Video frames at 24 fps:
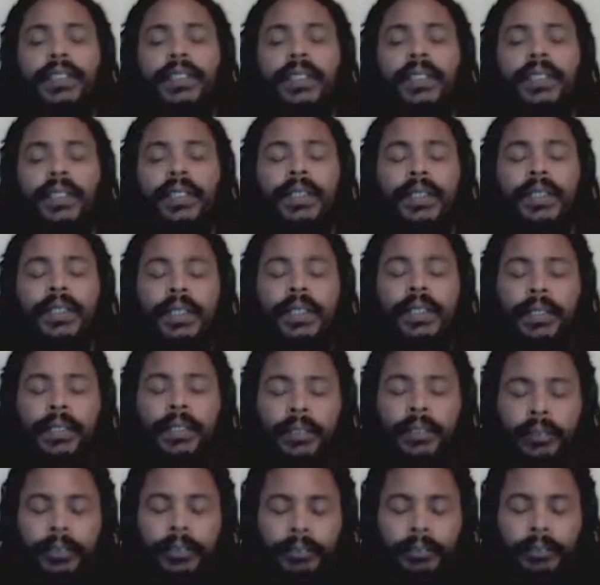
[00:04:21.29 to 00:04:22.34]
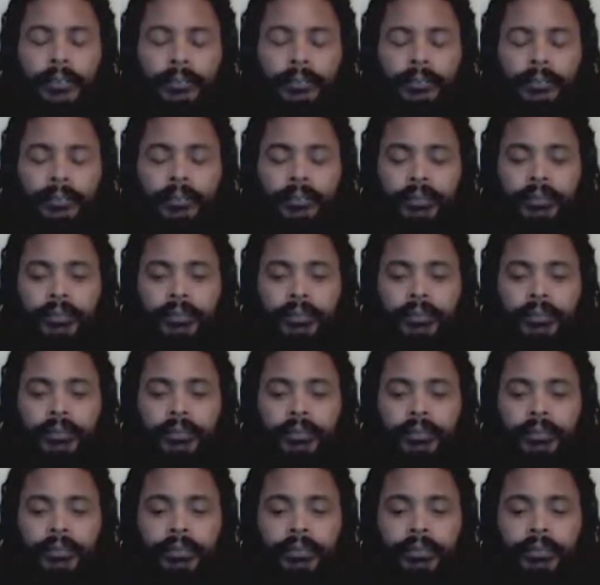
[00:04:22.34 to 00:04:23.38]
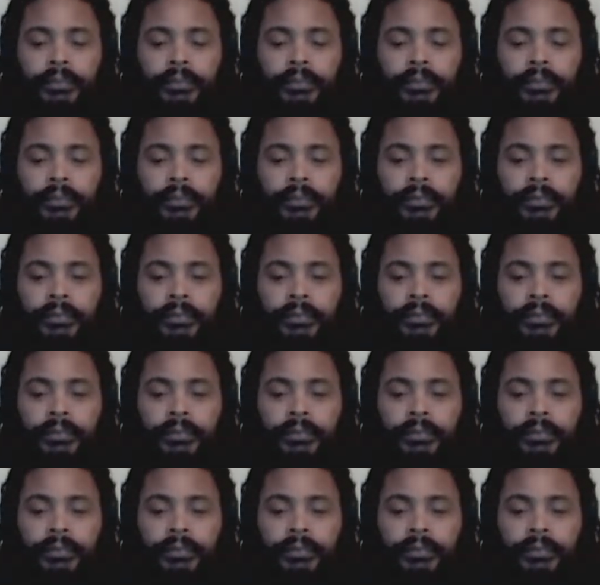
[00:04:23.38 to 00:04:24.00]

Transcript: Nobody speaks.